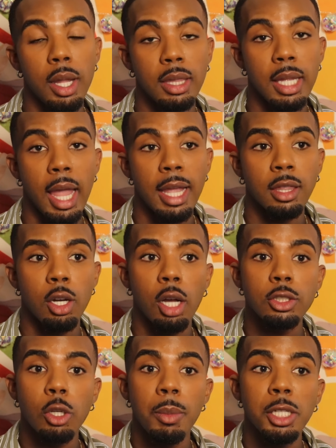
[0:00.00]
in the eighth. It
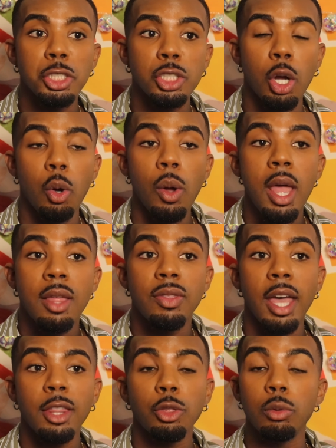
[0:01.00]
also may show
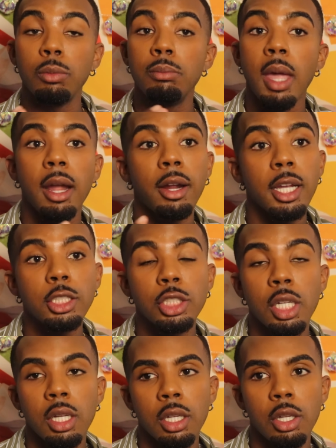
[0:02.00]
that through
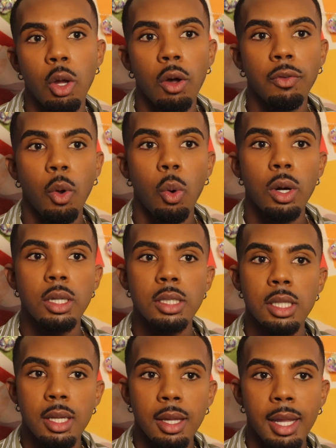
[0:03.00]
marriage, you know, of
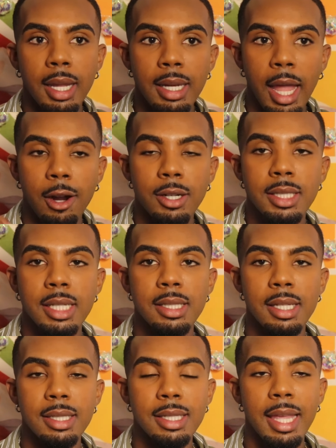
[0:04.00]
course,
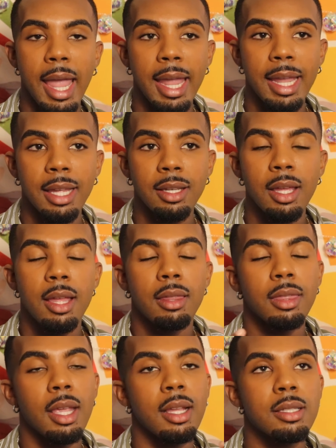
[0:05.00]
inheritance is gained,
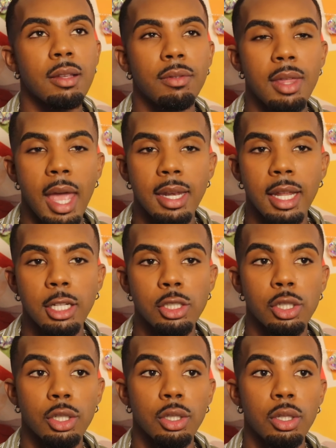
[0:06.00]
things of that
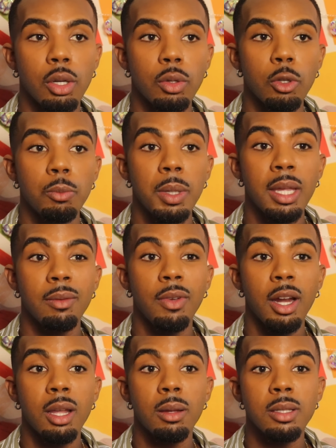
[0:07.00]
nature, you know, you being
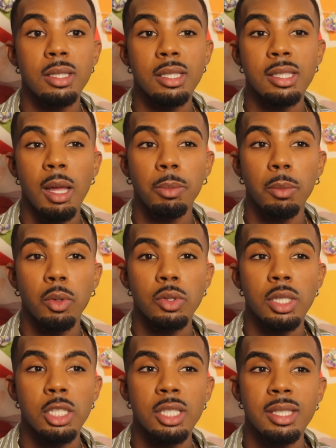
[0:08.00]
very susceptible
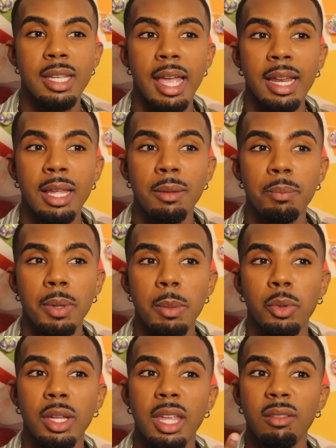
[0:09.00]
to just getting
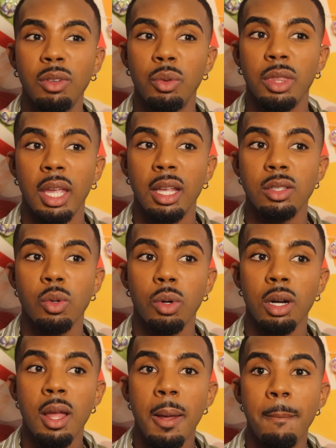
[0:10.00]
people to give you things,
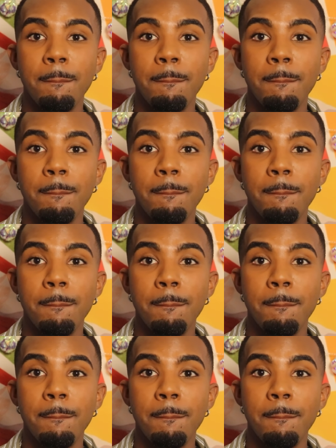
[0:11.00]
or